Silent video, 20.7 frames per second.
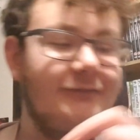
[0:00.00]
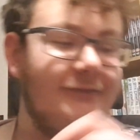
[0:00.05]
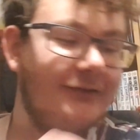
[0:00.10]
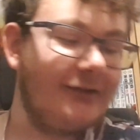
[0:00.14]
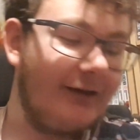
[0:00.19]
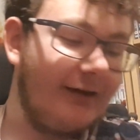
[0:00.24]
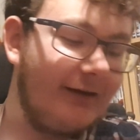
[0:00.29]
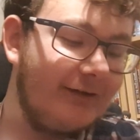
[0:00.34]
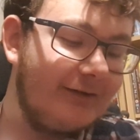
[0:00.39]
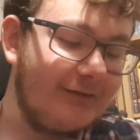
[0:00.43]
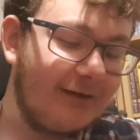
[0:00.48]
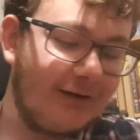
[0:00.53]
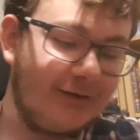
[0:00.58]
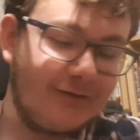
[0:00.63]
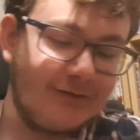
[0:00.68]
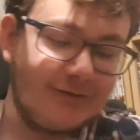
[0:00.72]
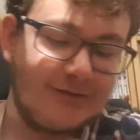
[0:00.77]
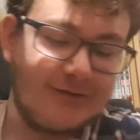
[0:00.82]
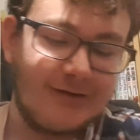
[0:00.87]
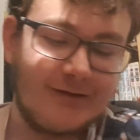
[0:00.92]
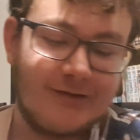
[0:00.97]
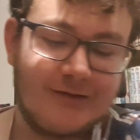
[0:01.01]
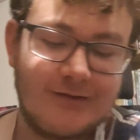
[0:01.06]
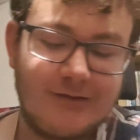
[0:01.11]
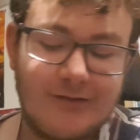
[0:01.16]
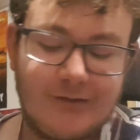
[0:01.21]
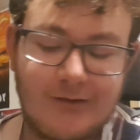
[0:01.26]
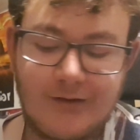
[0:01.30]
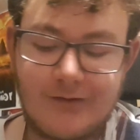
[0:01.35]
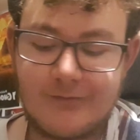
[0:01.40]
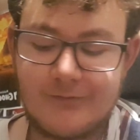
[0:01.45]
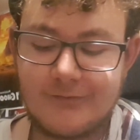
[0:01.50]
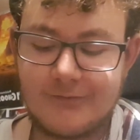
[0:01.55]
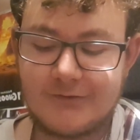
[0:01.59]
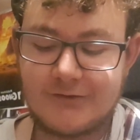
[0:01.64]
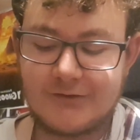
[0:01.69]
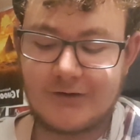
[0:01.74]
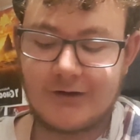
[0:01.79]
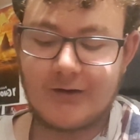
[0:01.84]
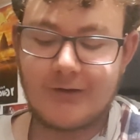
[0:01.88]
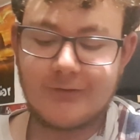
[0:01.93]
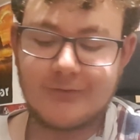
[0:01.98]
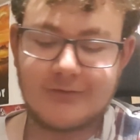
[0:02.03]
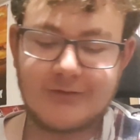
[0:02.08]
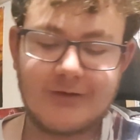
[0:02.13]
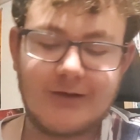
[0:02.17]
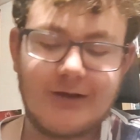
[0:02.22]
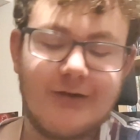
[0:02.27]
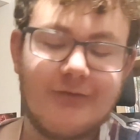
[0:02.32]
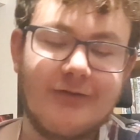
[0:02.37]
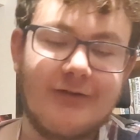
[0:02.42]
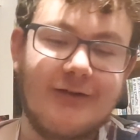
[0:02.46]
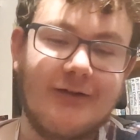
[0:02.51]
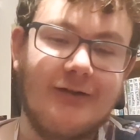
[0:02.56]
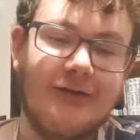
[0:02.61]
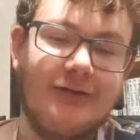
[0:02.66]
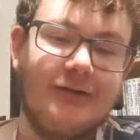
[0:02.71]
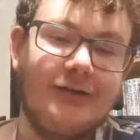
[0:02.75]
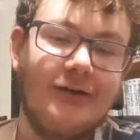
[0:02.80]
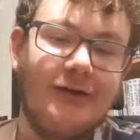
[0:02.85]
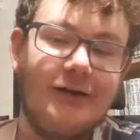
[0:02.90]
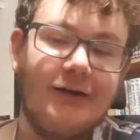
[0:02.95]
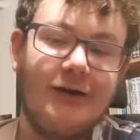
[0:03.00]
he's taken to child services,